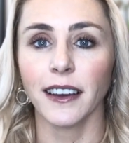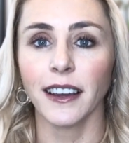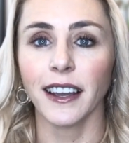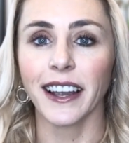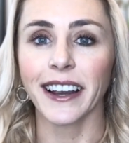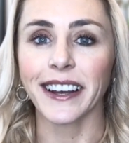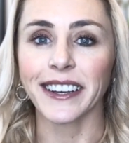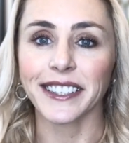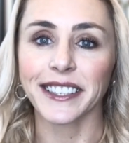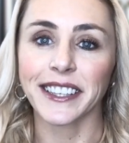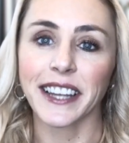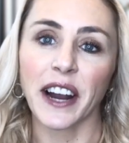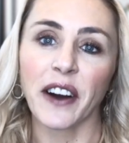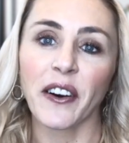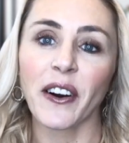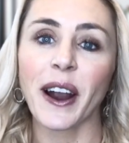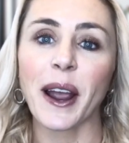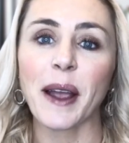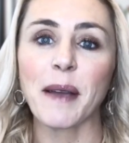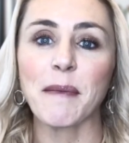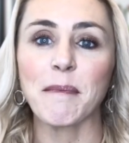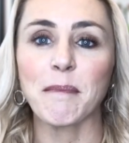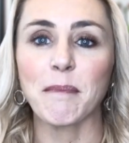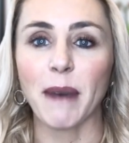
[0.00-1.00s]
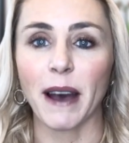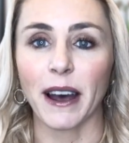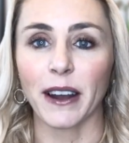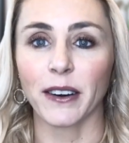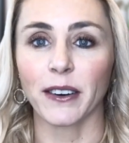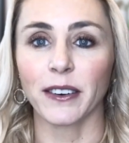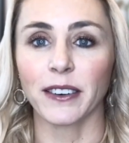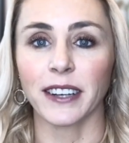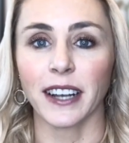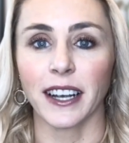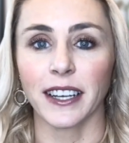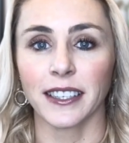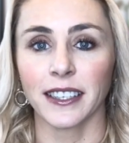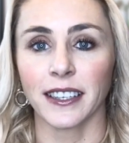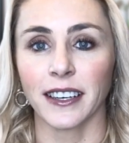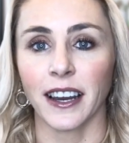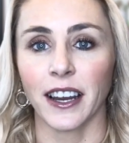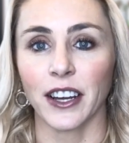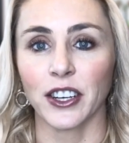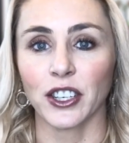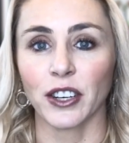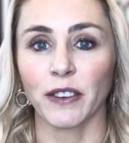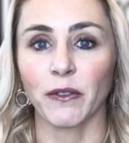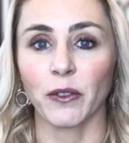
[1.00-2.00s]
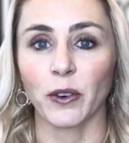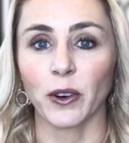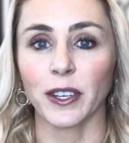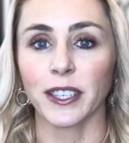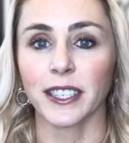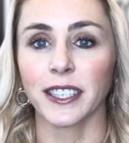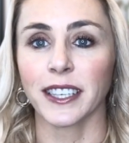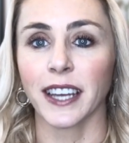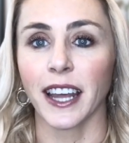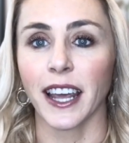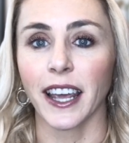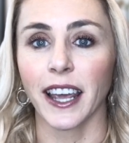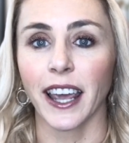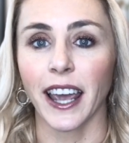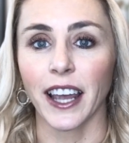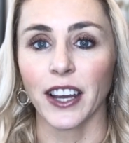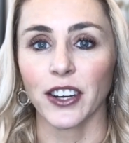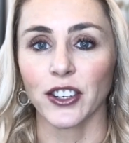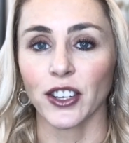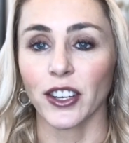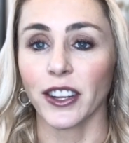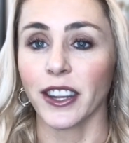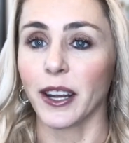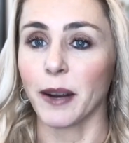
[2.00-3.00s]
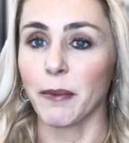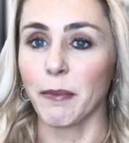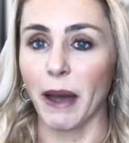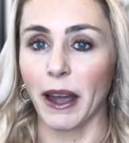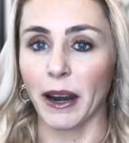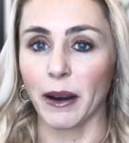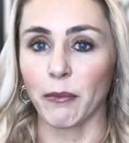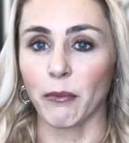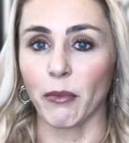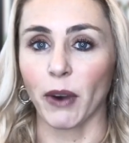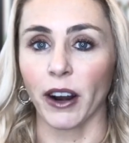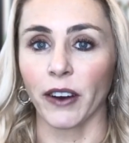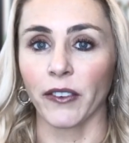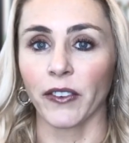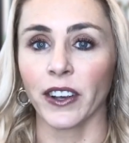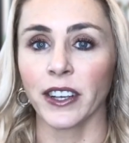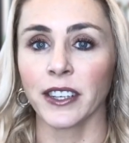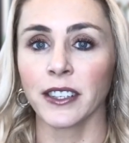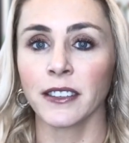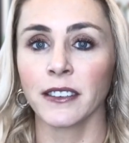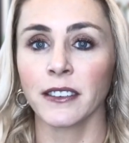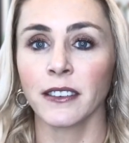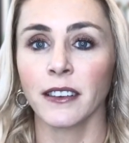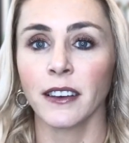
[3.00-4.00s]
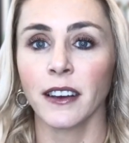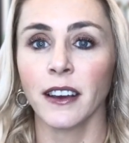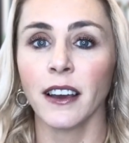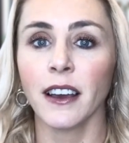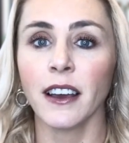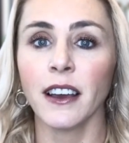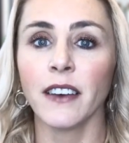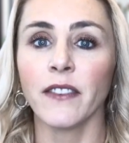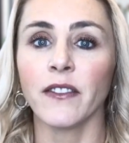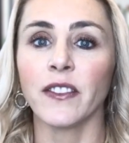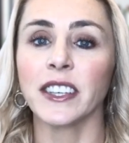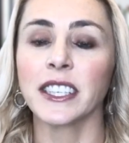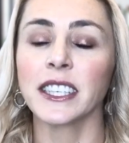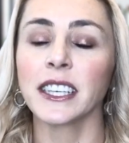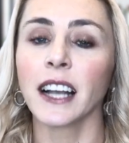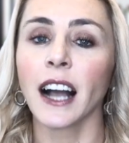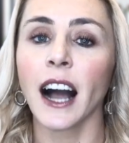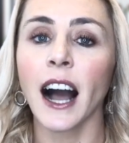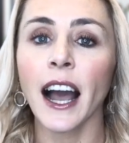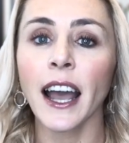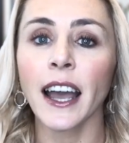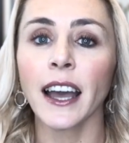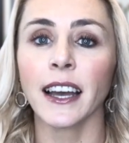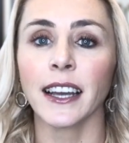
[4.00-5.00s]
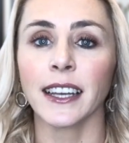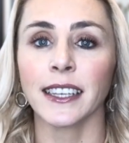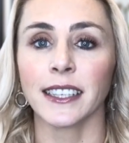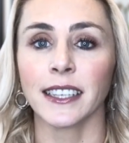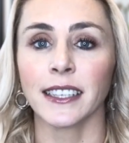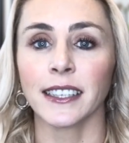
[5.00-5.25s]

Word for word: Is there a better destination for a staycation than a bed and breakfast? Vizcaya is a